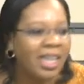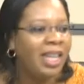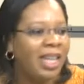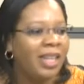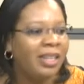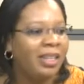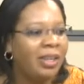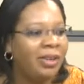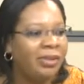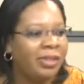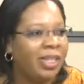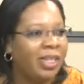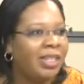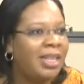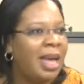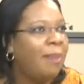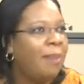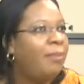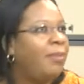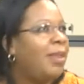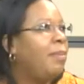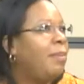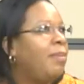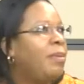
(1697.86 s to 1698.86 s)
There was a
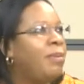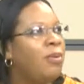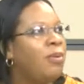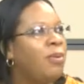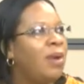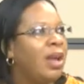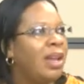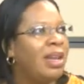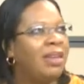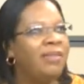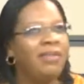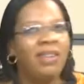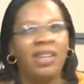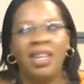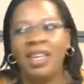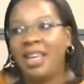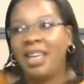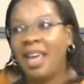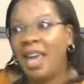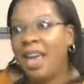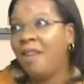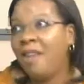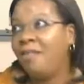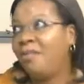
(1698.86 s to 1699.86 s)
time that people were living in
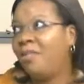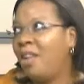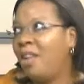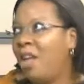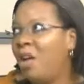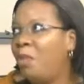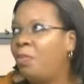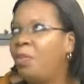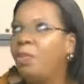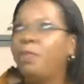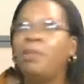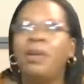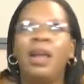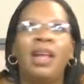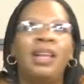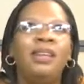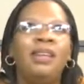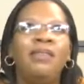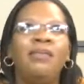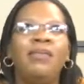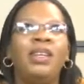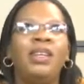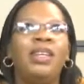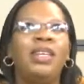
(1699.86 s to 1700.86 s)
caves, now people are
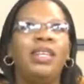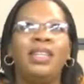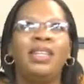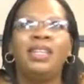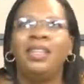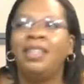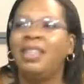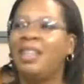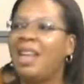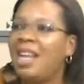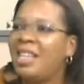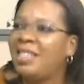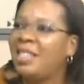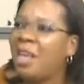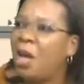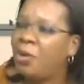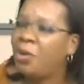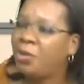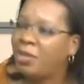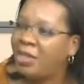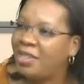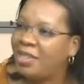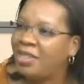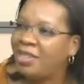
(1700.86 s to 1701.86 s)
living in glass
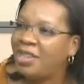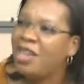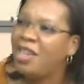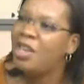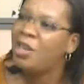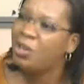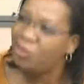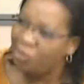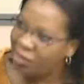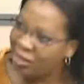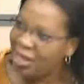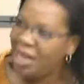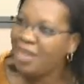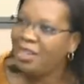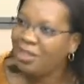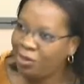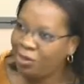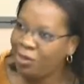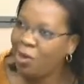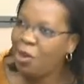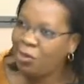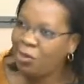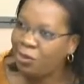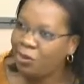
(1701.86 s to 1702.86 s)
houses. So that is
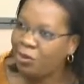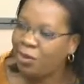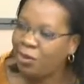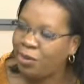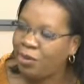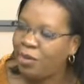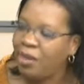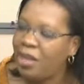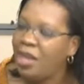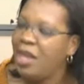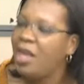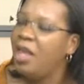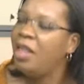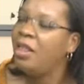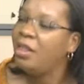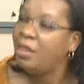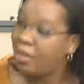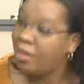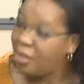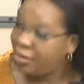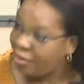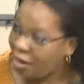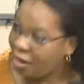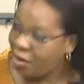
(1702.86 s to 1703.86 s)
culture.
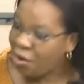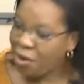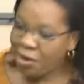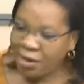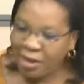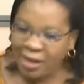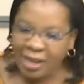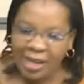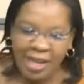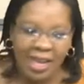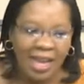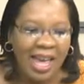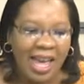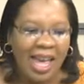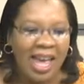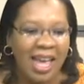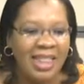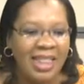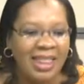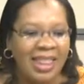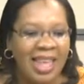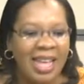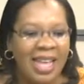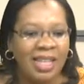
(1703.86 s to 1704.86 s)
Secondly,
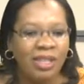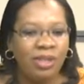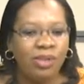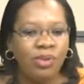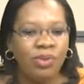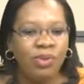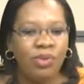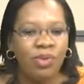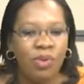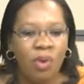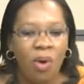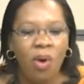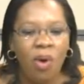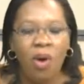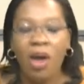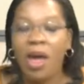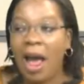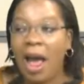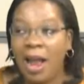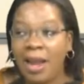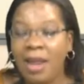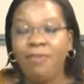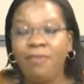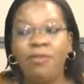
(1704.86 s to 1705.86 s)
there's no,
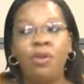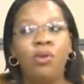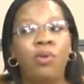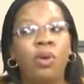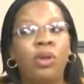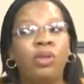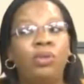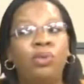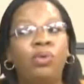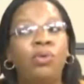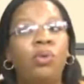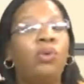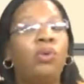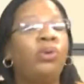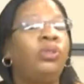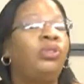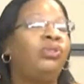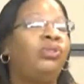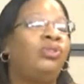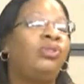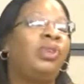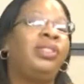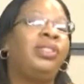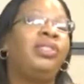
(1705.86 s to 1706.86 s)
and if you want to go
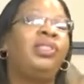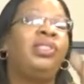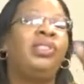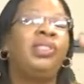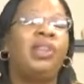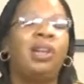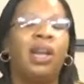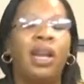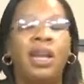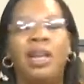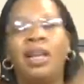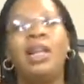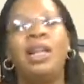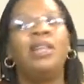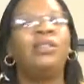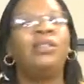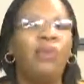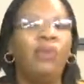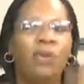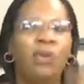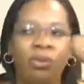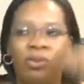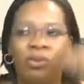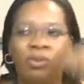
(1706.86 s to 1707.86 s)
traditionally, let's
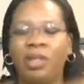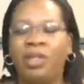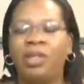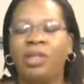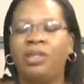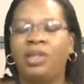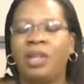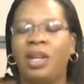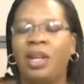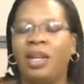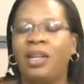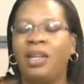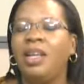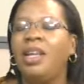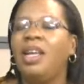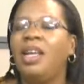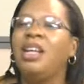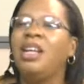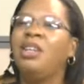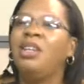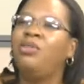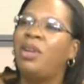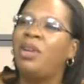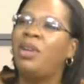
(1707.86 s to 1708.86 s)
go traditional.
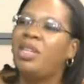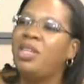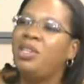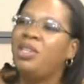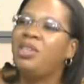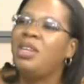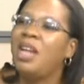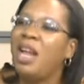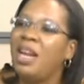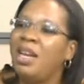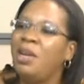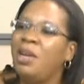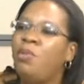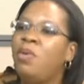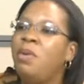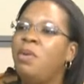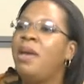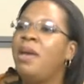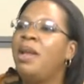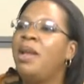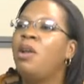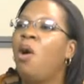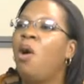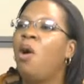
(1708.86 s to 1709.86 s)
Okay. Traditionally,
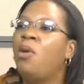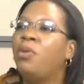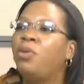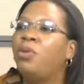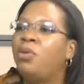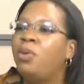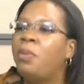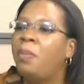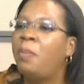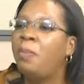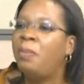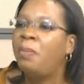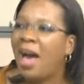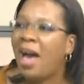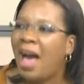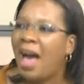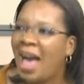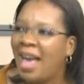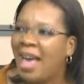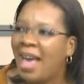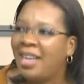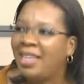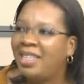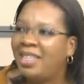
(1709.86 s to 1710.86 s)
women
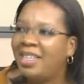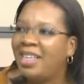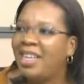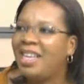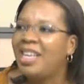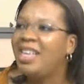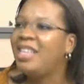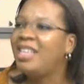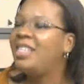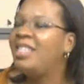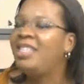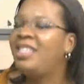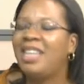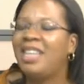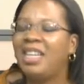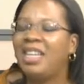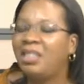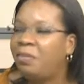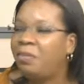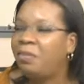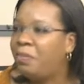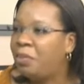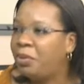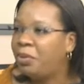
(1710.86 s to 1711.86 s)
occupied
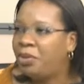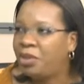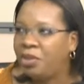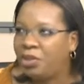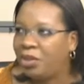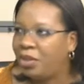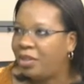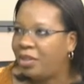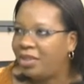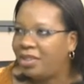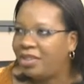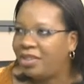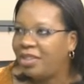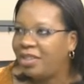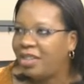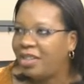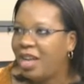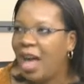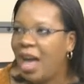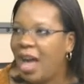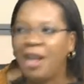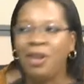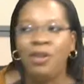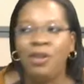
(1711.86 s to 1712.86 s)
certain positions,
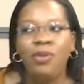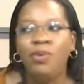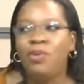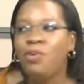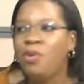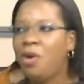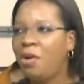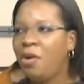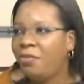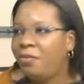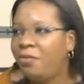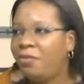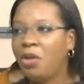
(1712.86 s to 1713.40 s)
and you of